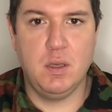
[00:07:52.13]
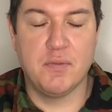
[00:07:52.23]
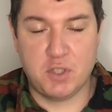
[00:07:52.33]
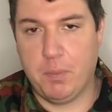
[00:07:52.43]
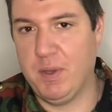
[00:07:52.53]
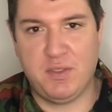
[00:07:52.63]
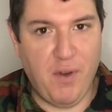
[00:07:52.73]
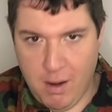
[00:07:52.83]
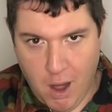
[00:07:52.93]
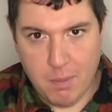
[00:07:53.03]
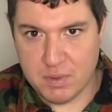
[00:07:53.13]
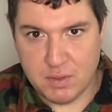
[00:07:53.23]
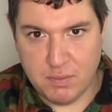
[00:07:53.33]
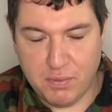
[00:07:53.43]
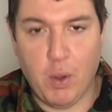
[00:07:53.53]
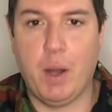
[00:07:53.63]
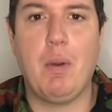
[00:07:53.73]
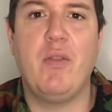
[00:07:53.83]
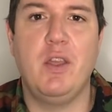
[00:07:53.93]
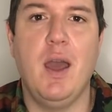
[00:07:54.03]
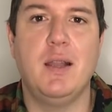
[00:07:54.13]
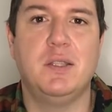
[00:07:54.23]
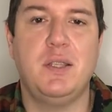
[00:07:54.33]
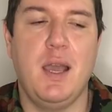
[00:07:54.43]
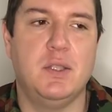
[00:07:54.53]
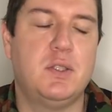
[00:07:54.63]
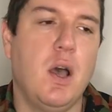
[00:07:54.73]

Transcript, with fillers: of surplus firearms floating around the United States.